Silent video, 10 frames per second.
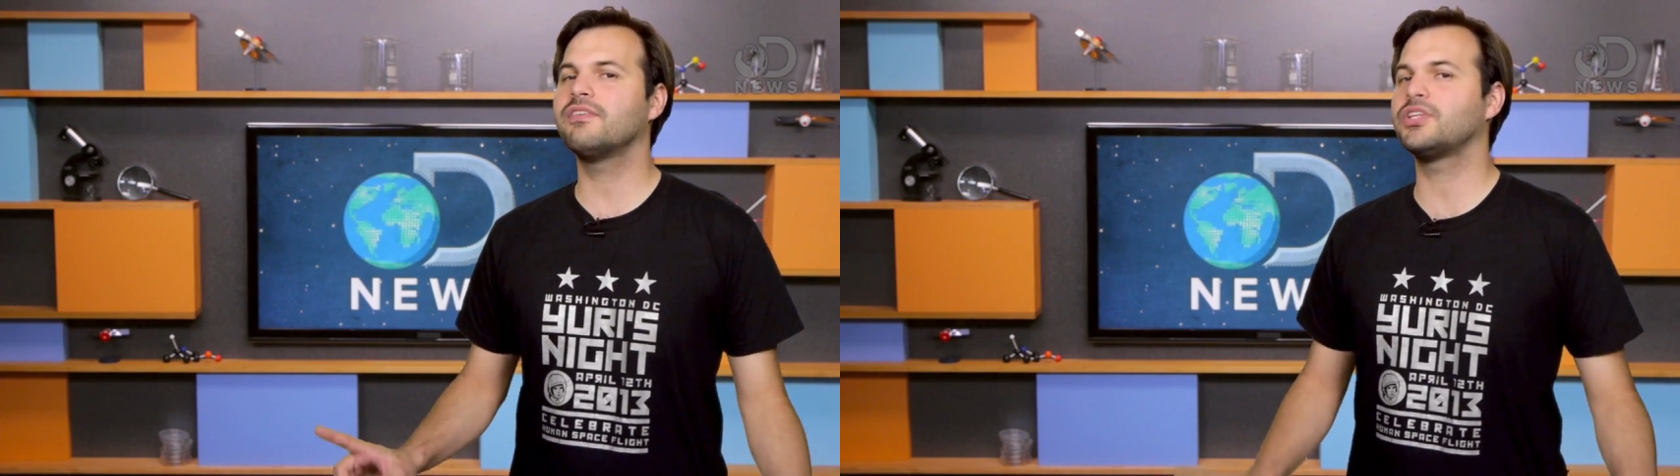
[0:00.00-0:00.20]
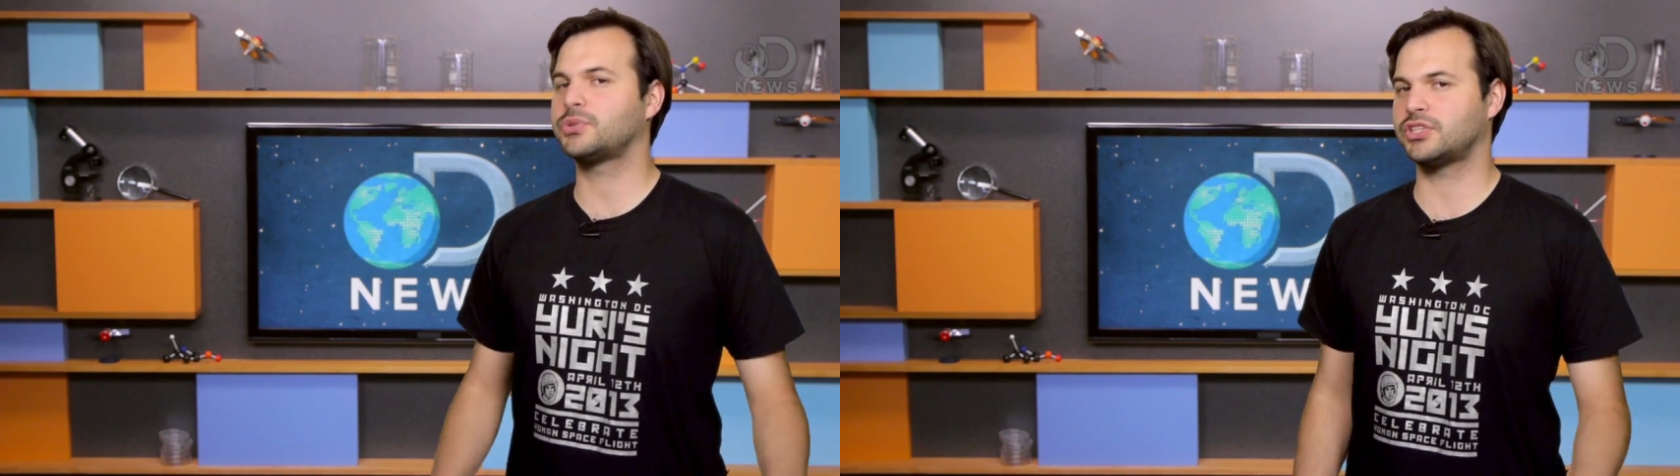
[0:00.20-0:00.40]
of
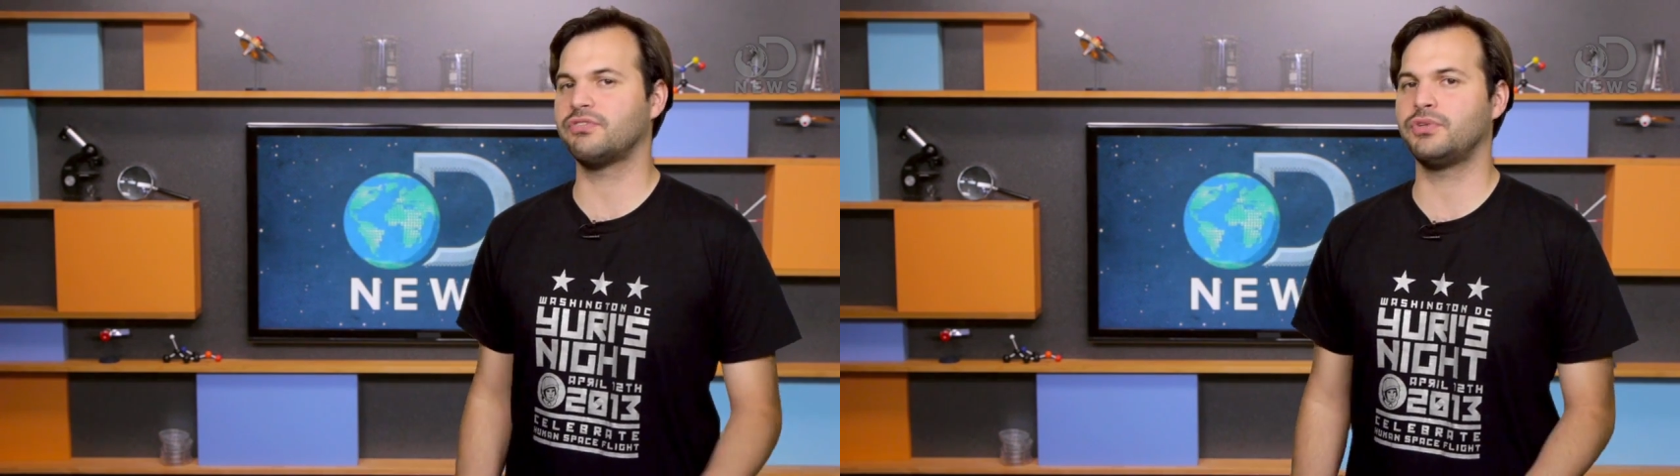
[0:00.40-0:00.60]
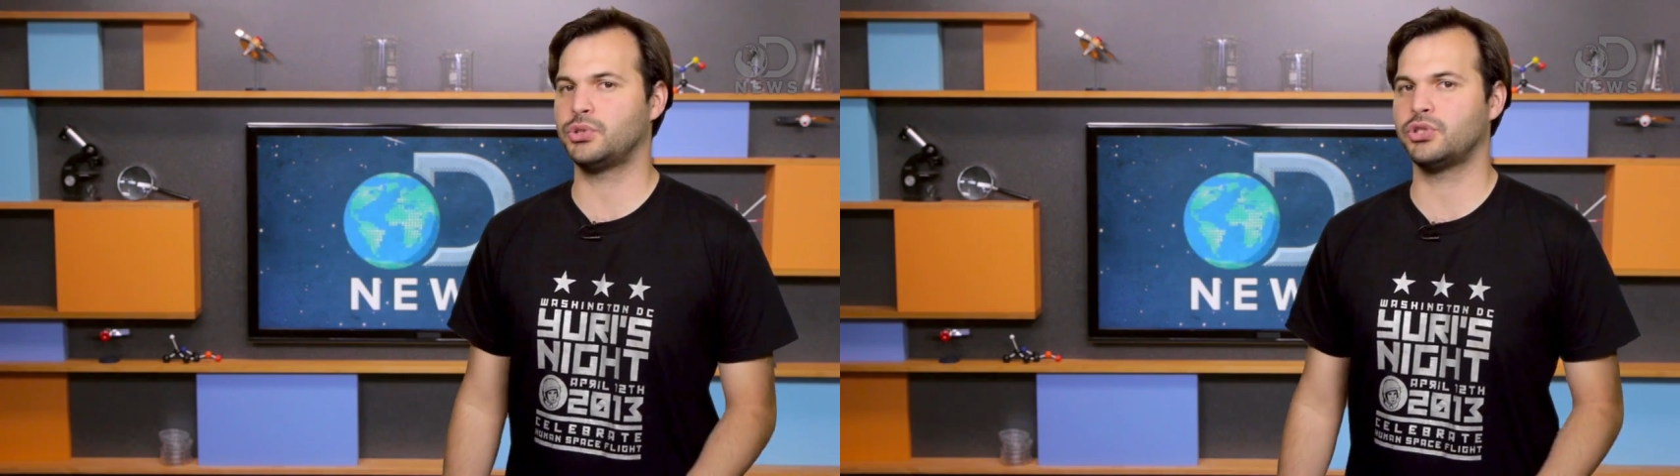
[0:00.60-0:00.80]
interest to
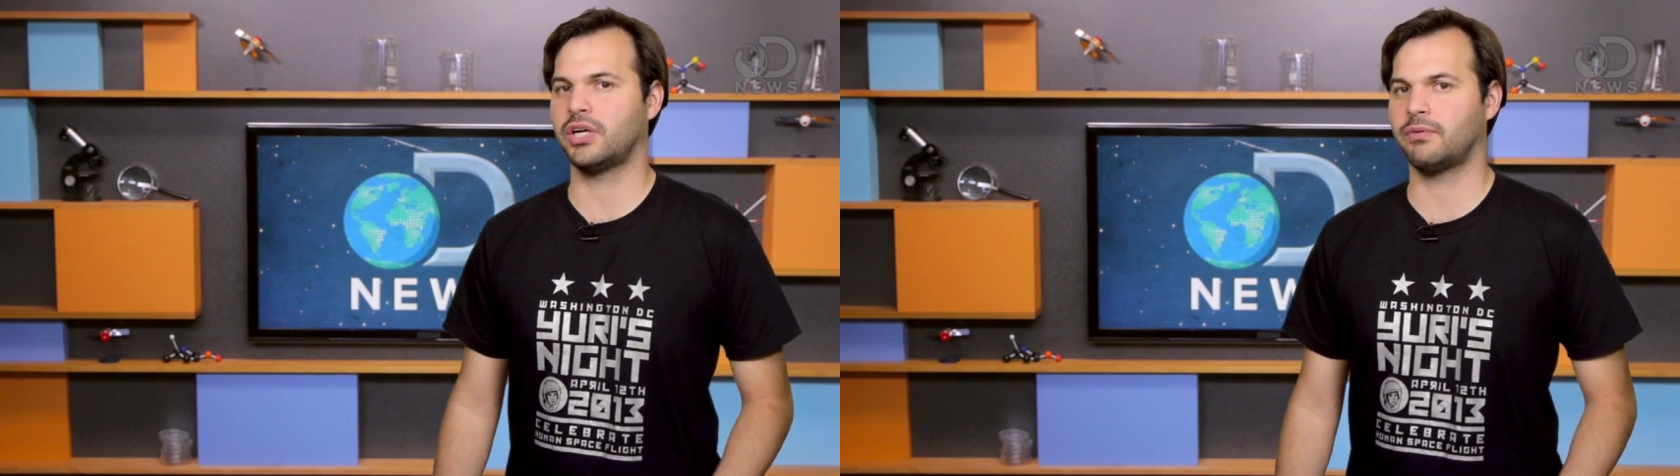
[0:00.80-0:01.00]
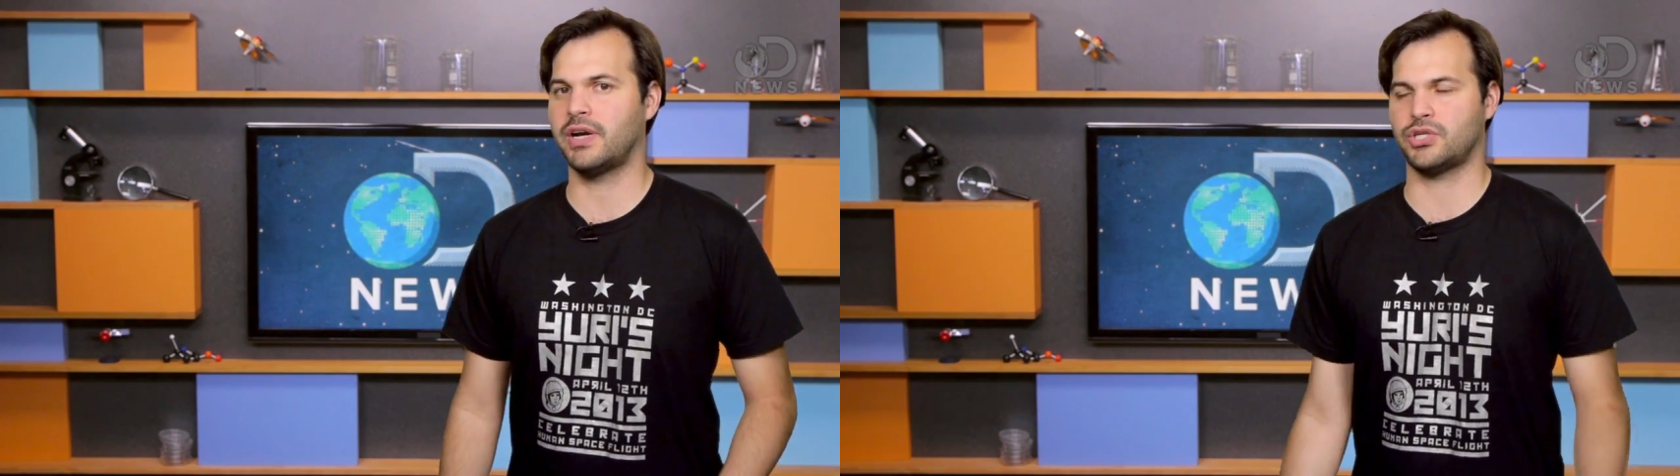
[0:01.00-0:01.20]
future
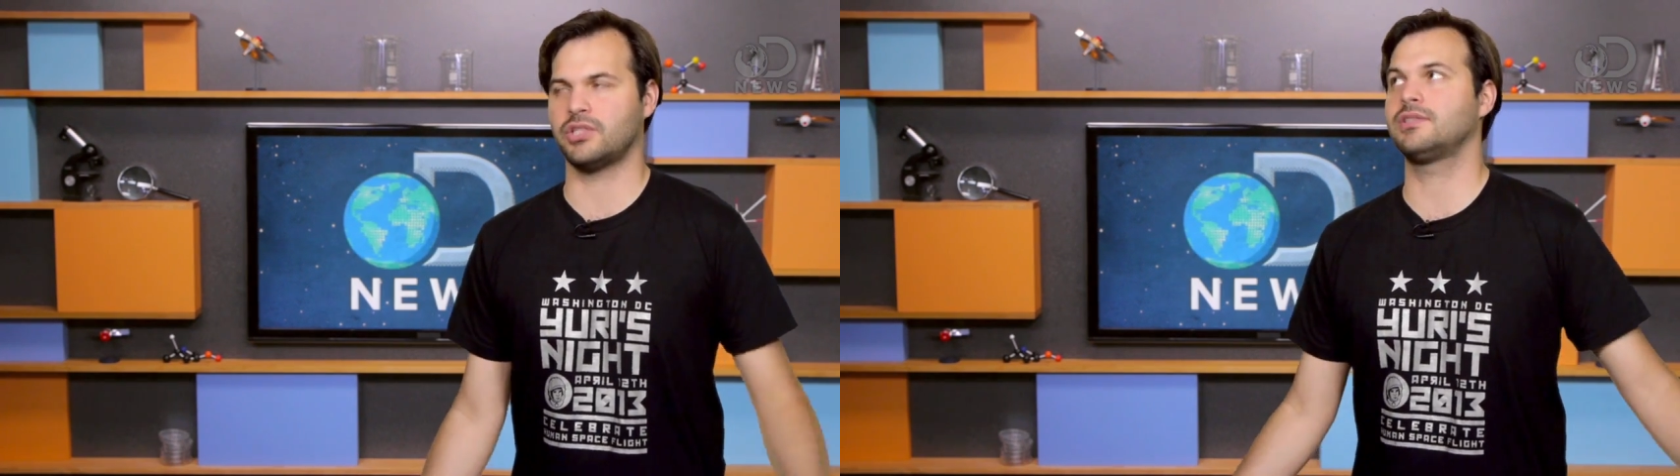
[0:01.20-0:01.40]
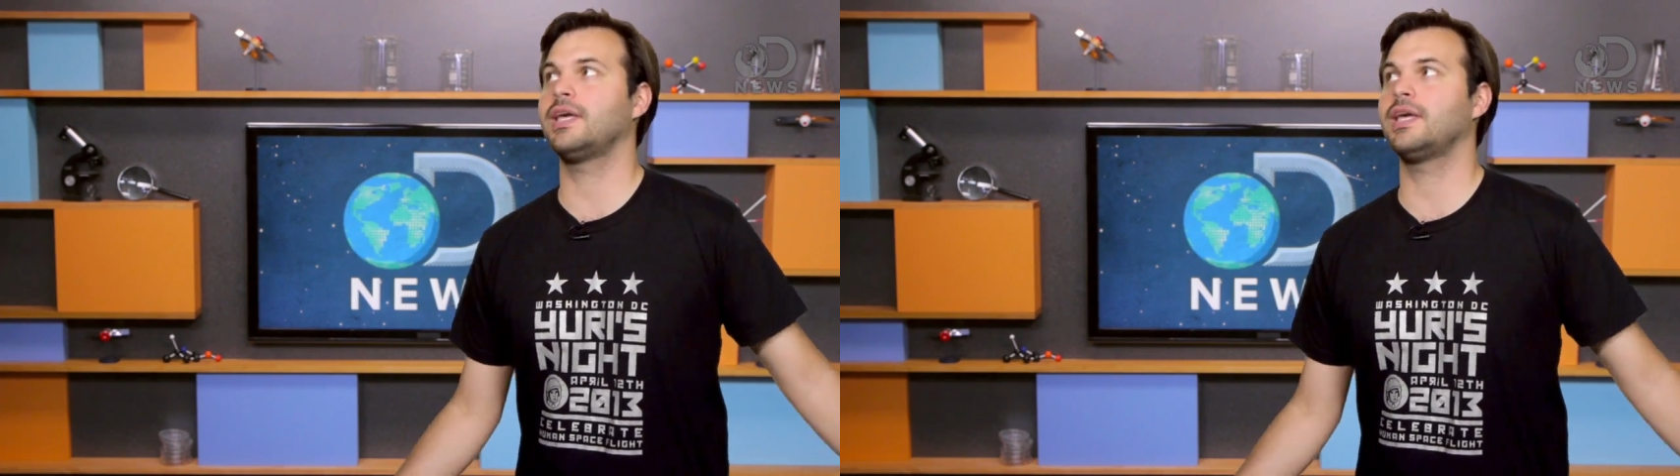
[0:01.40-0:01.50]
generations.